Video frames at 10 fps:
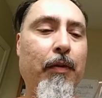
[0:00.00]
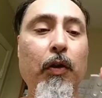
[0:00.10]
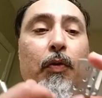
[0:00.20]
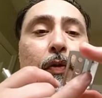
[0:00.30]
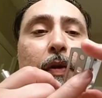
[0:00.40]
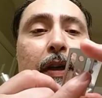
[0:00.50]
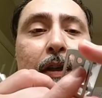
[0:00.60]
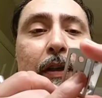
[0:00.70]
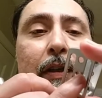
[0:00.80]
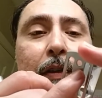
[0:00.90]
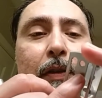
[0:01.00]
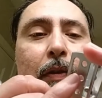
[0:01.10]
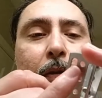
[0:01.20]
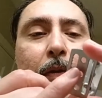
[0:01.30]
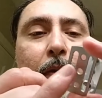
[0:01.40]
no threading in
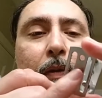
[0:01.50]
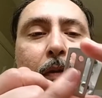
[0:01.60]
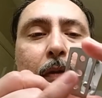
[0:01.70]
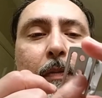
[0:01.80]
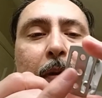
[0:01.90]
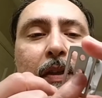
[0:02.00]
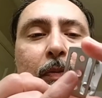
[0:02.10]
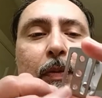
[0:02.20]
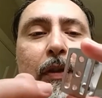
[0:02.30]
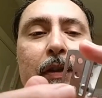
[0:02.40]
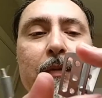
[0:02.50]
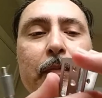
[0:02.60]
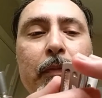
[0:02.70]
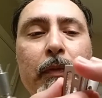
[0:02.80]
the base plate,